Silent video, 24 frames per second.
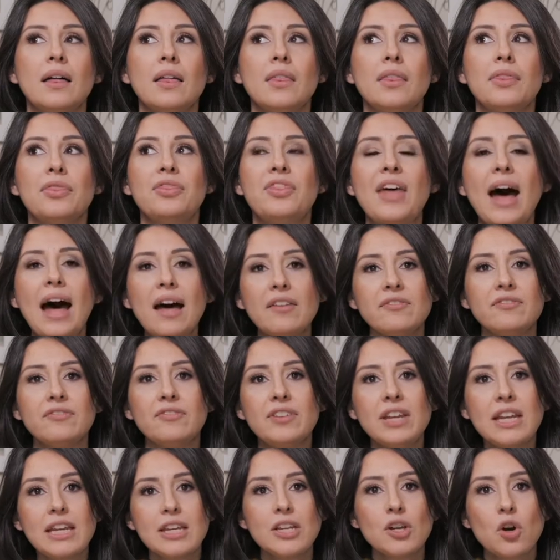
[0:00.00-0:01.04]
that
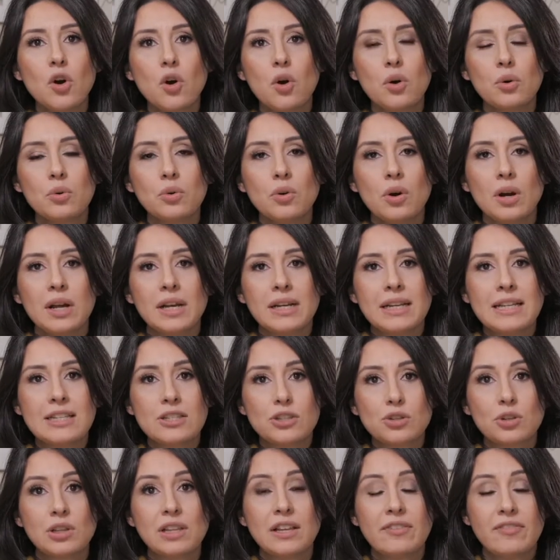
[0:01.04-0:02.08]
video needs
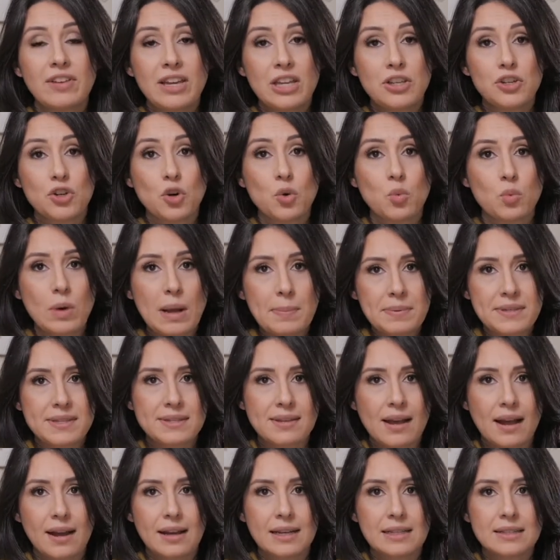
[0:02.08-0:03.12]
to live in your
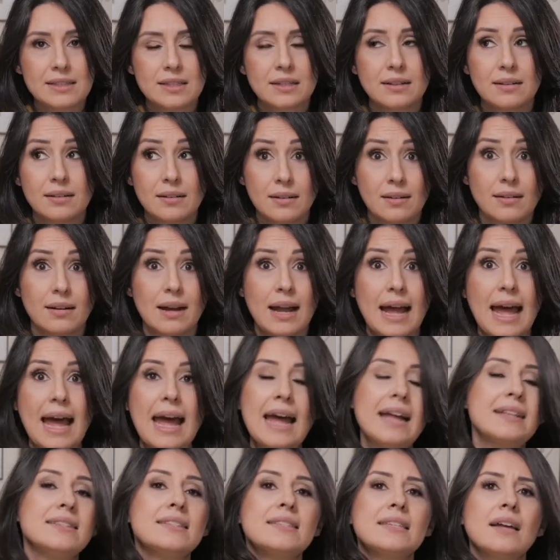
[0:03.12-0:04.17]
website.
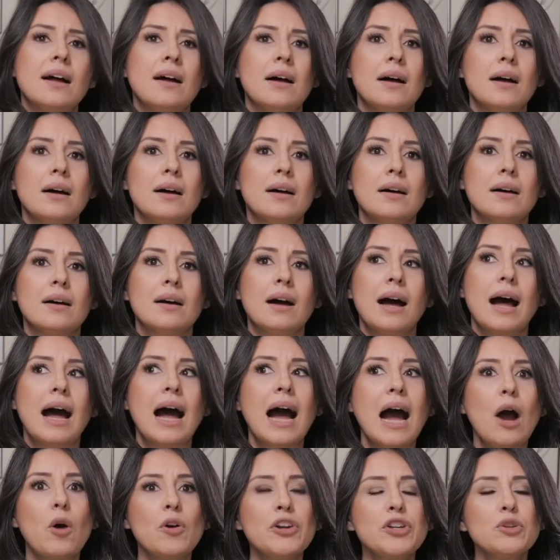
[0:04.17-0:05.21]
And
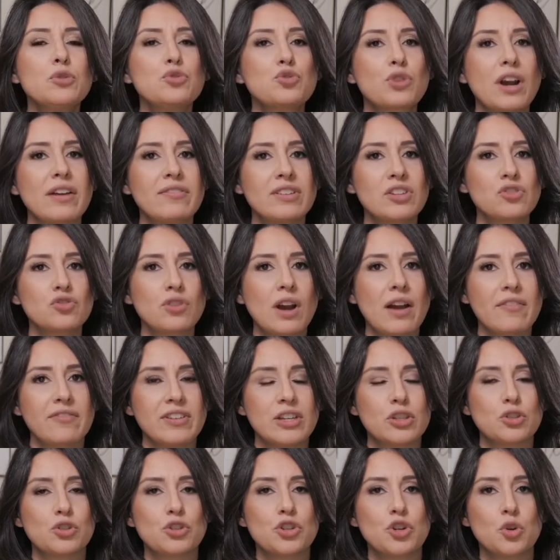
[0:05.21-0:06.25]
how are you driving
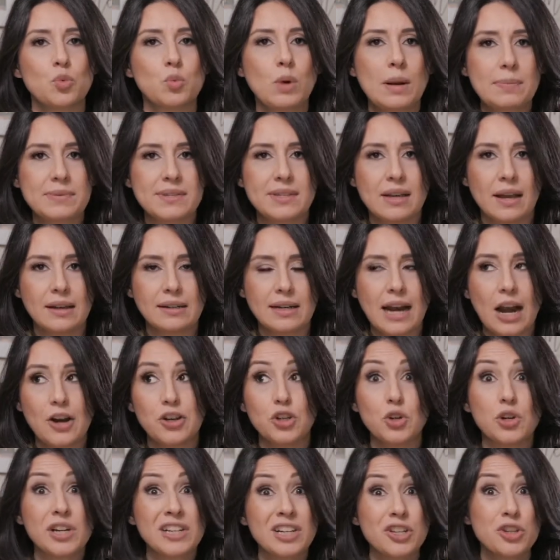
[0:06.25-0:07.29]
traffic to your website? Are
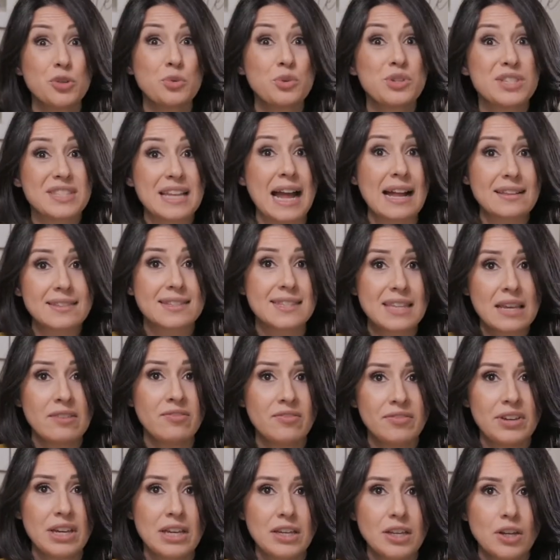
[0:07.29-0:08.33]
you going to use that same
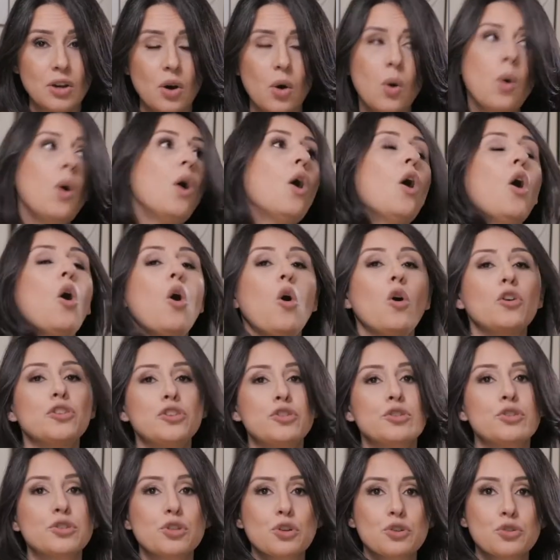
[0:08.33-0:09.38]
video on
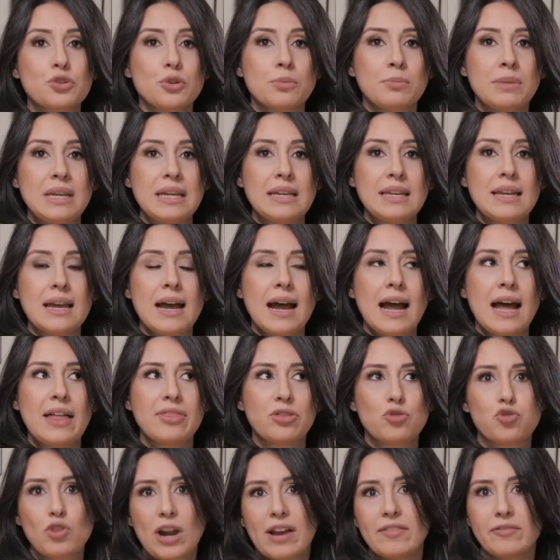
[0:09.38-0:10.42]
your social media
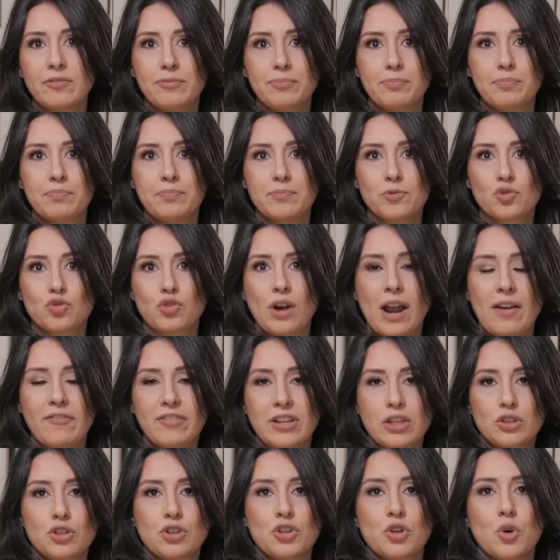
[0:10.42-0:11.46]
and drive
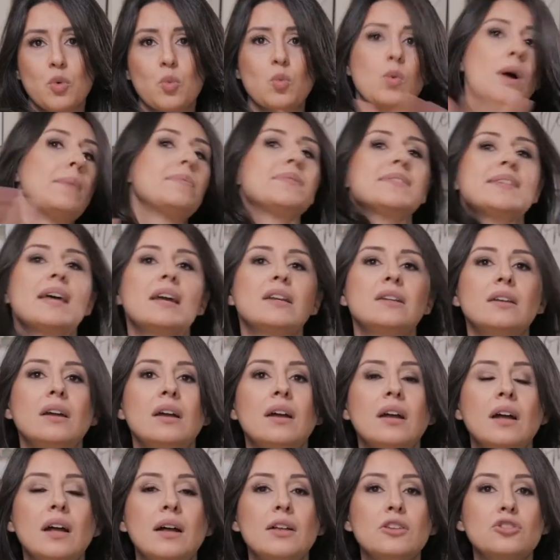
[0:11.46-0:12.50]
traffic to your website
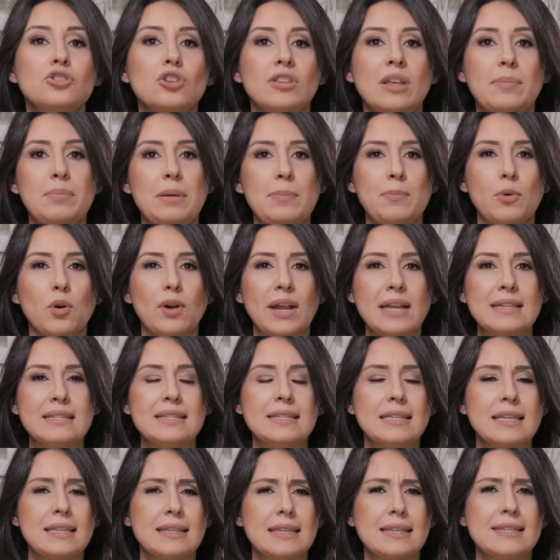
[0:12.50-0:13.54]
so that people can
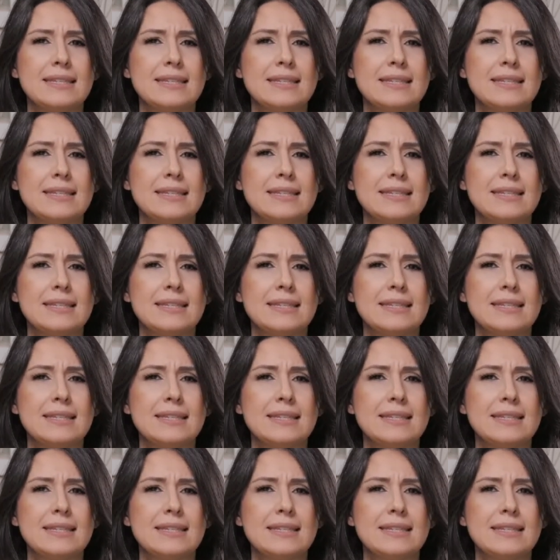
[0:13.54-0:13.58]
see the